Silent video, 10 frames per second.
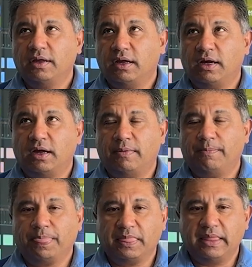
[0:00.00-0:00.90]

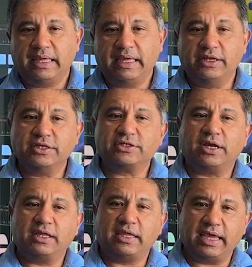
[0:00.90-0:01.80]
um, it is
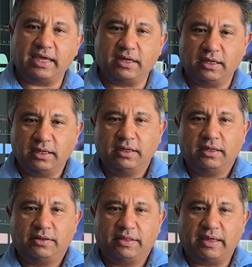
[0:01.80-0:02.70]
going to take
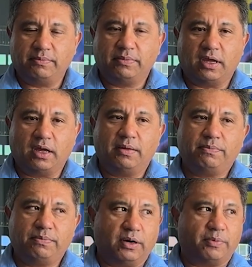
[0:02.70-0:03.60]
them to,
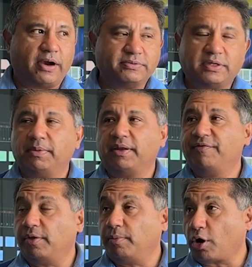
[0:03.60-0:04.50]
you know, perhaps up level
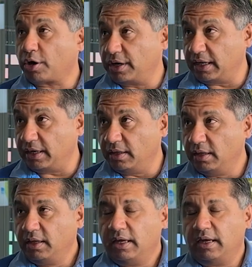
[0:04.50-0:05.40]
their marketing
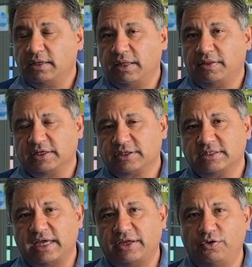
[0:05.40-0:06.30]
and, yeah. and things.
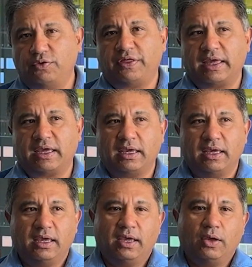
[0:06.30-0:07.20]
Because I do think
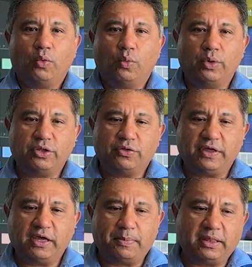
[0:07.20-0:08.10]
when you
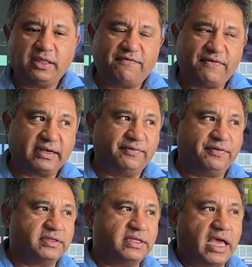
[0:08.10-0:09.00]
think about the
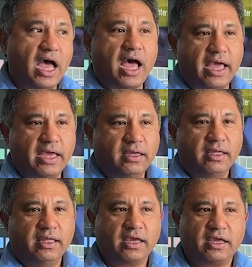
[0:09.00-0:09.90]
effectiveness of AI,
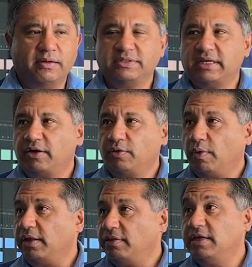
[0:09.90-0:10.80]
it comes down to
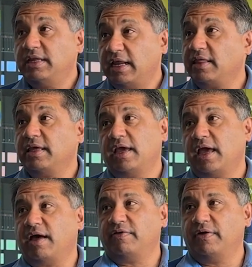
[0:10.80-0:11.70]
what? The data that you
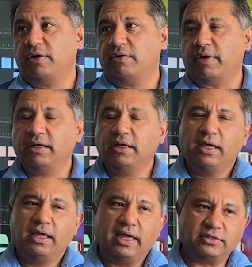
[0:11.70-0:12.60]
have. Right. Right.
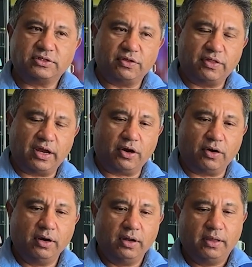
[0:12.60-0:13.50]
And so
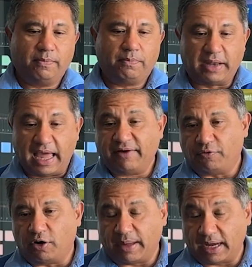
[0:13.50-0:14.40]
their
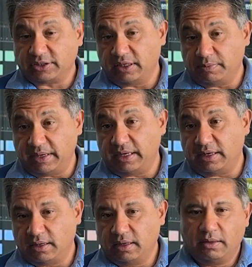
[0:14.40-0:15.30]
platform actually
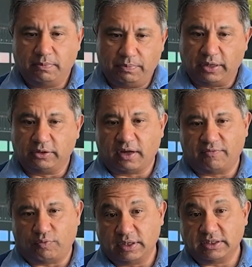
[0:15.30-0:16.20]
being built
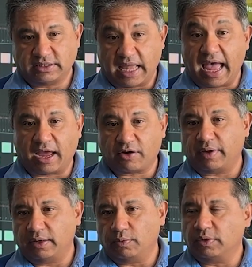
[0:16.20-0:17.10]
off one stack,
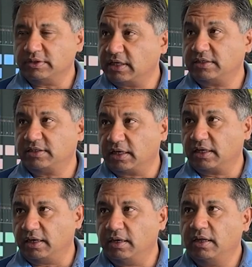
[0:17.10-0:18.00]
right? And one set of silicon.